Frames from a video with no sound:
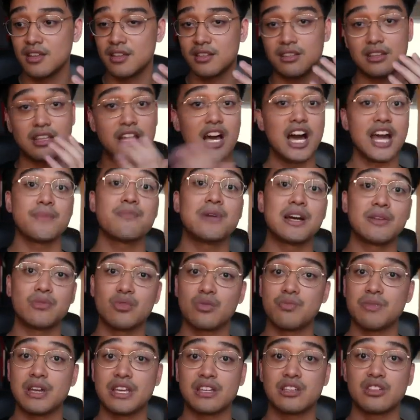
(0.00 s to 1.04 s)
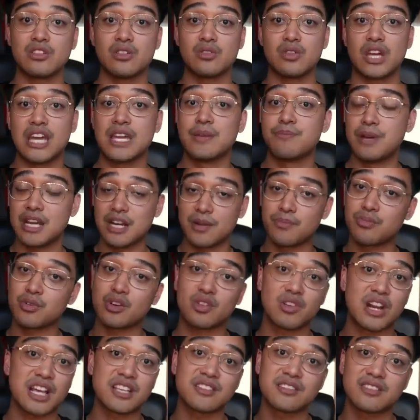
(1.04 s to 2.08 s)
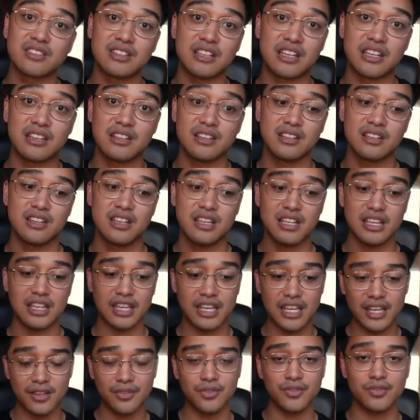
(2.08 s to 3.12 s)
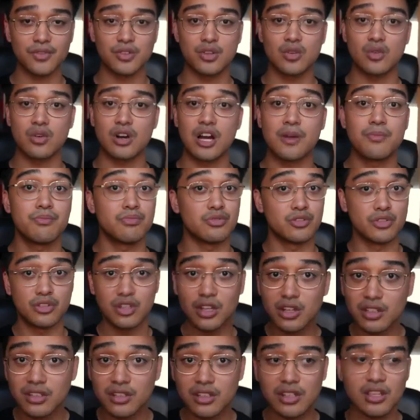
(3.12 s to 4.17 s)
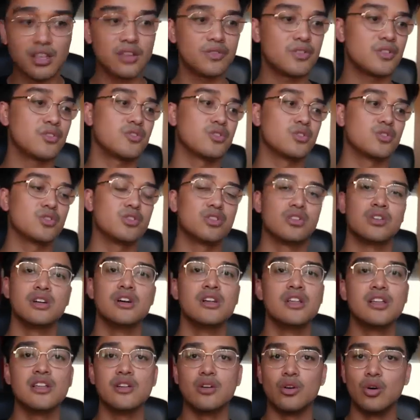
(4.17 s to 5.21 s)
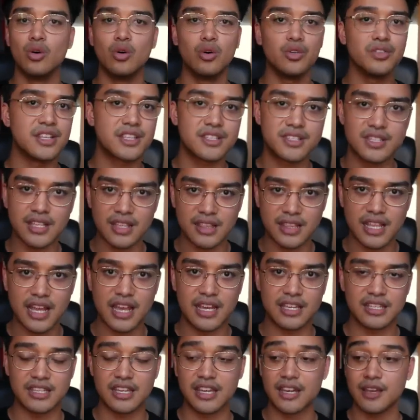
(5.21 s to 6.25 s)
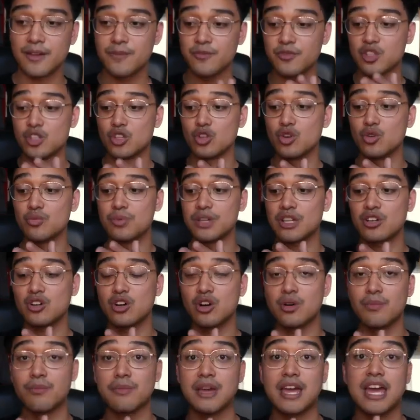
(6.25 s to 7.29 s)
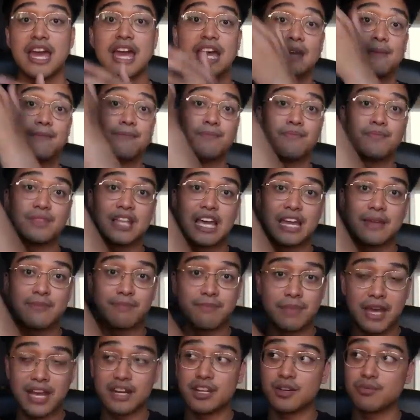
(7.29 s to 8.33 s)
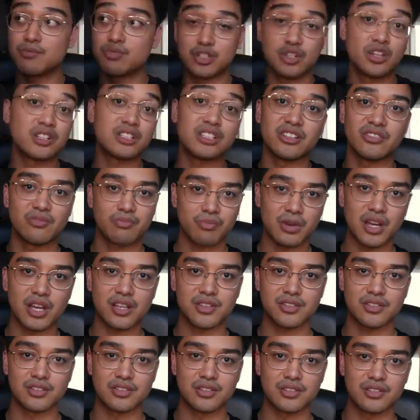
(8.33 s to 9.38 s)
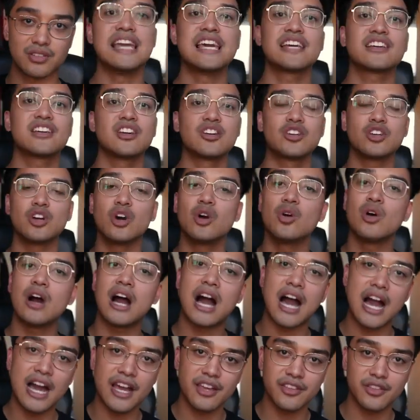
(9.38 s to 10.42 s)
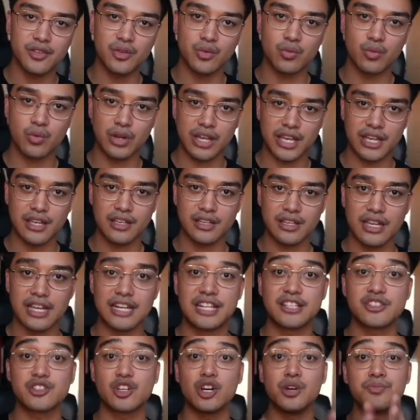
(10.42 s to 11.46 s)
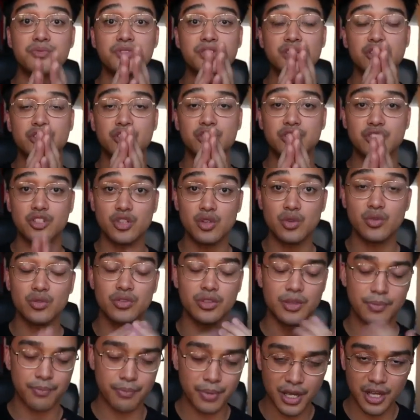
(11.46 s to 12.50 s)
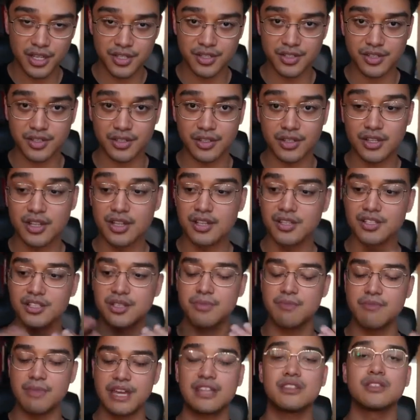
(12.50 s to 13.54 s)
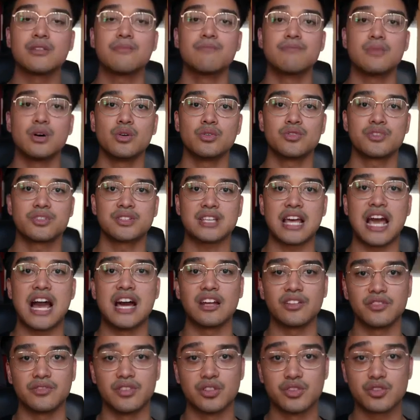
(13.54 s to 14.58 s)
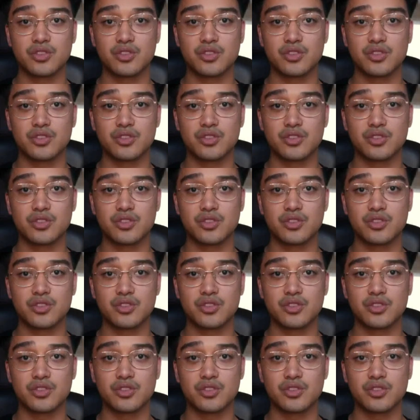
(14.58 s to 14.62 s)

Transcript: the iPad will make you a better procrastinator. If you are productive, if you're all this and that, yeah, you'll become a better productive person. It can go either way, and it's up to you, the person, to make the most out of the